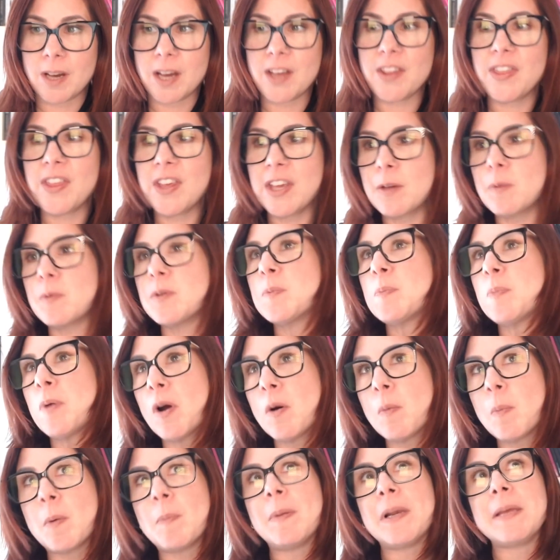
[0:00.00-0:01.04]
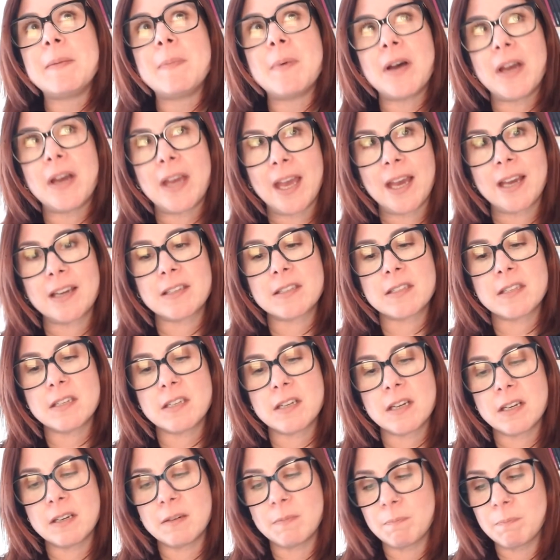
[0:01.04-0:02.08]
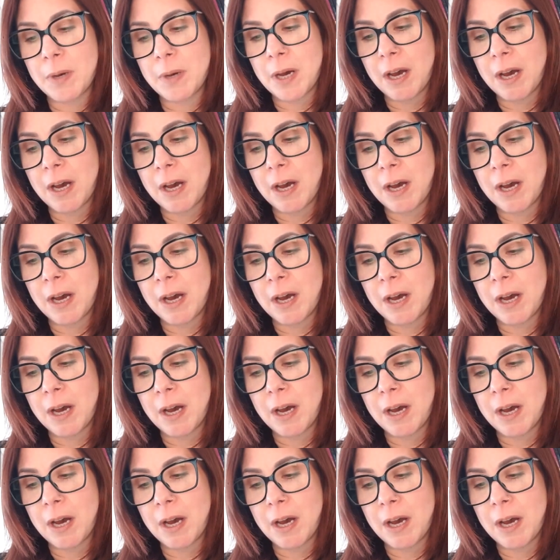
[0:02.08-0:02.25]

I think it was probably by accident,